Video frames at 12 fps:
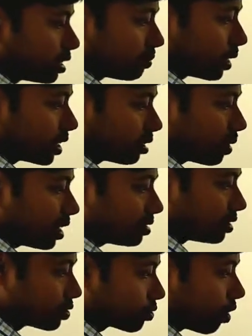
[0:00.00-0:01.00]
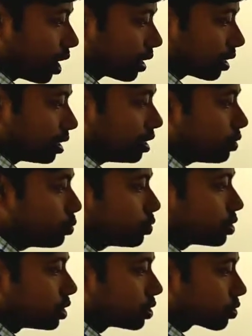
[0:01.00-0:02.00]
divided by c square into
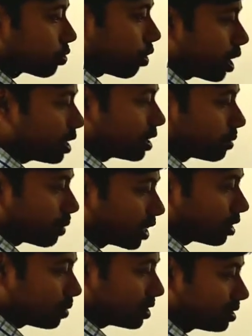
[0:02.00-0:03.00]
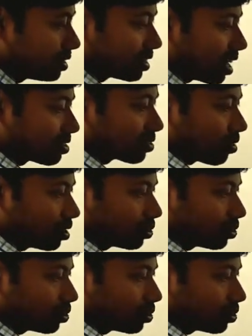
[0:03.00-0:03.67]
c square divided by c star square,